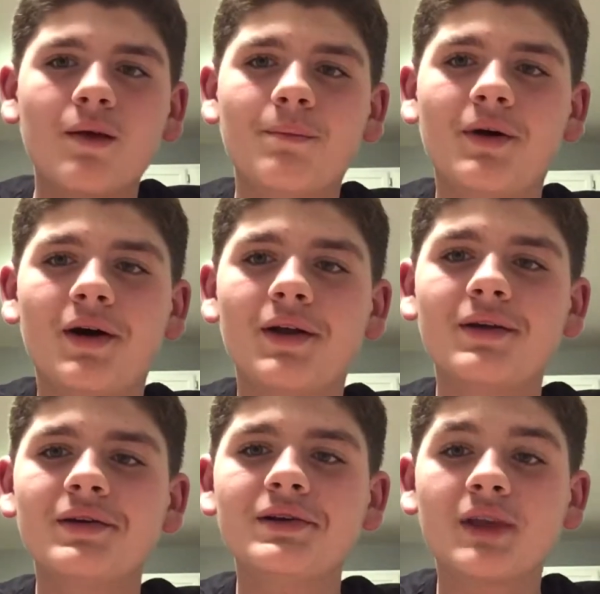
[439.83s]
But
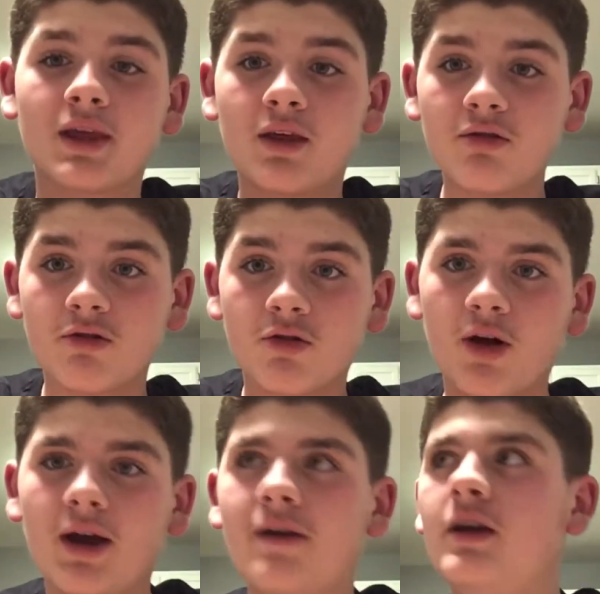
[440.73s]
he starts
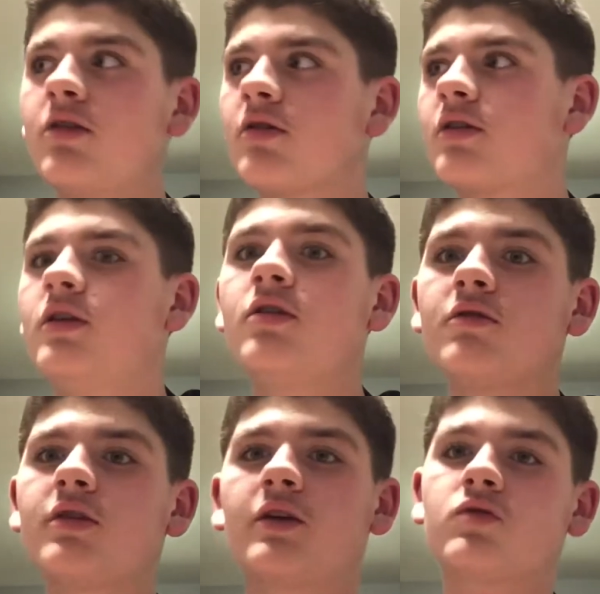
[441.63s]
crawling out. He
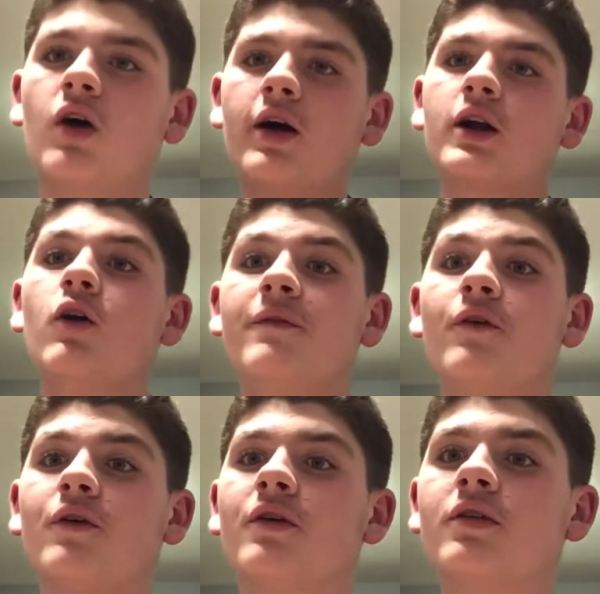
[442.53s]
starts like crawling on all
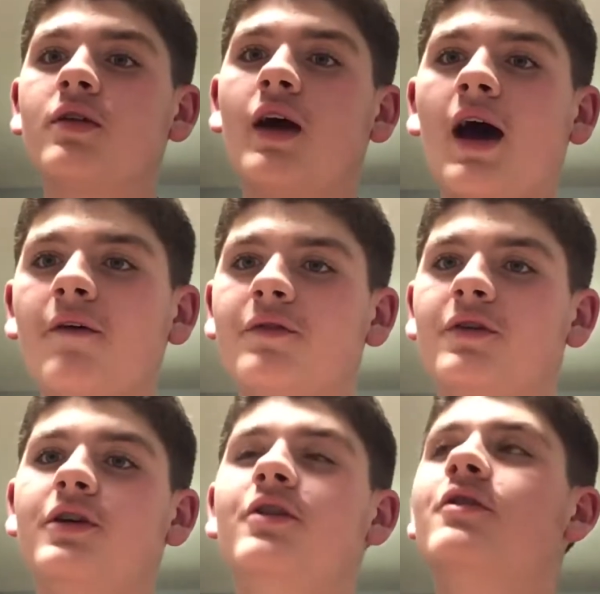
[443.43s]
fours
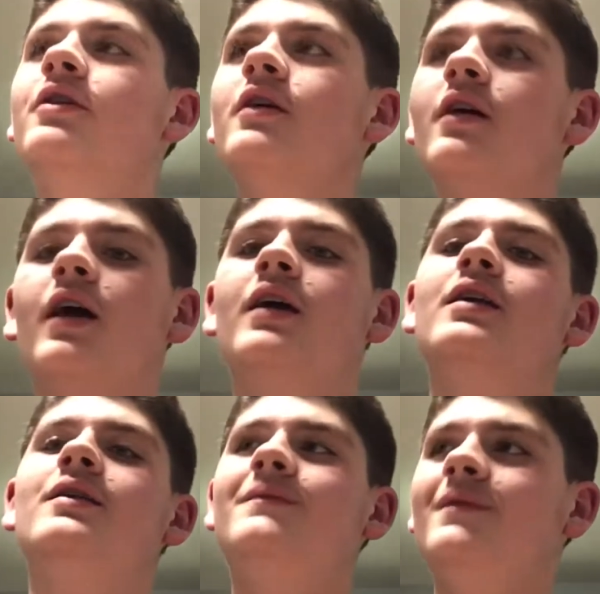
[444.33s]
after you,
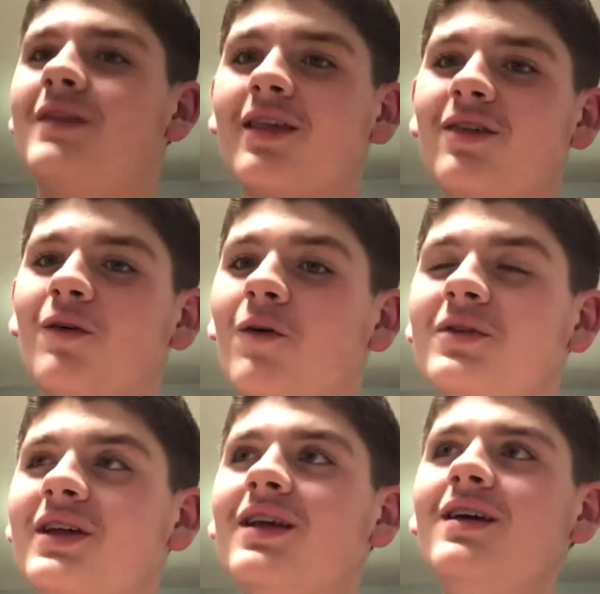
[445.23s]
and that's the
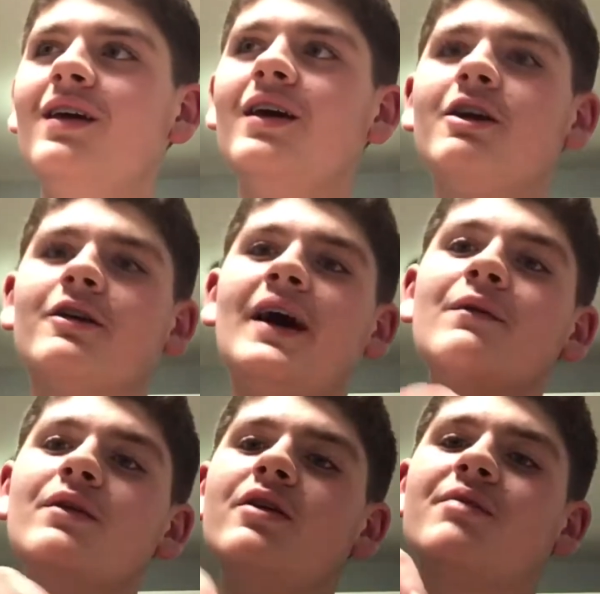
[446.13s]
only. You're
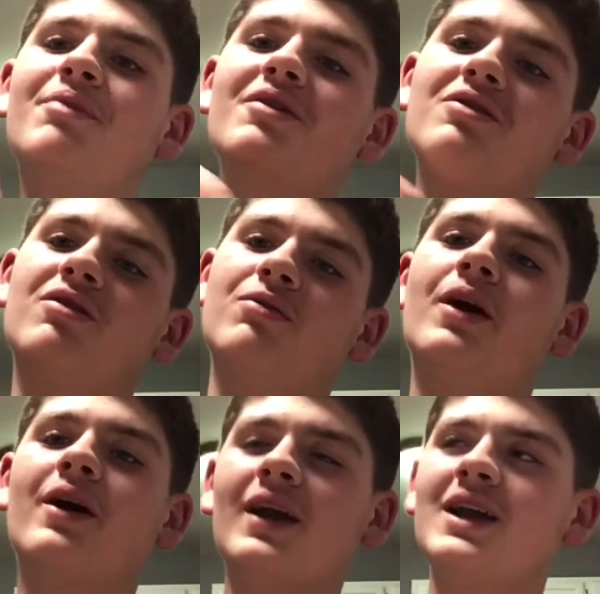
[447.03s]
not really supposed to
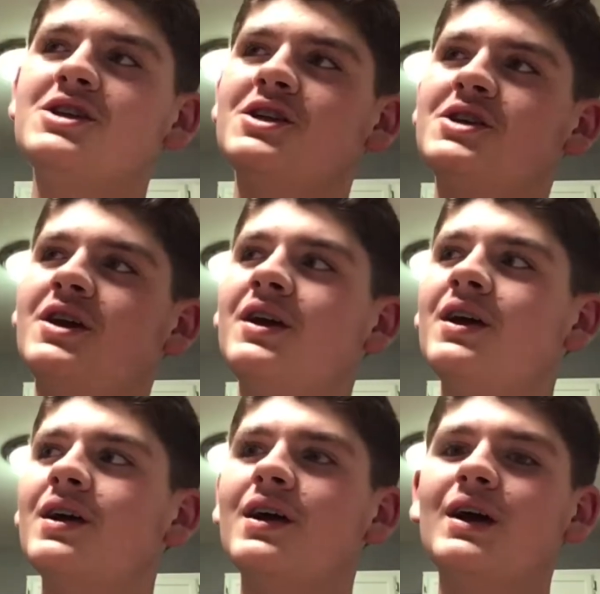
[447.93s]
swear at HHN,
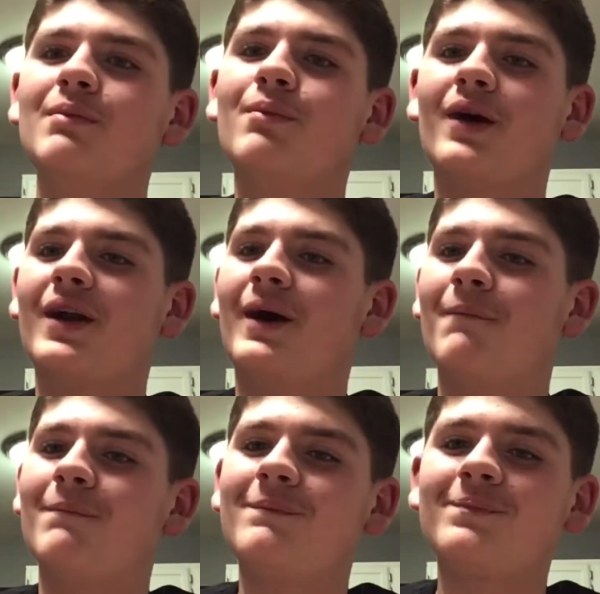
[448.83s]
but I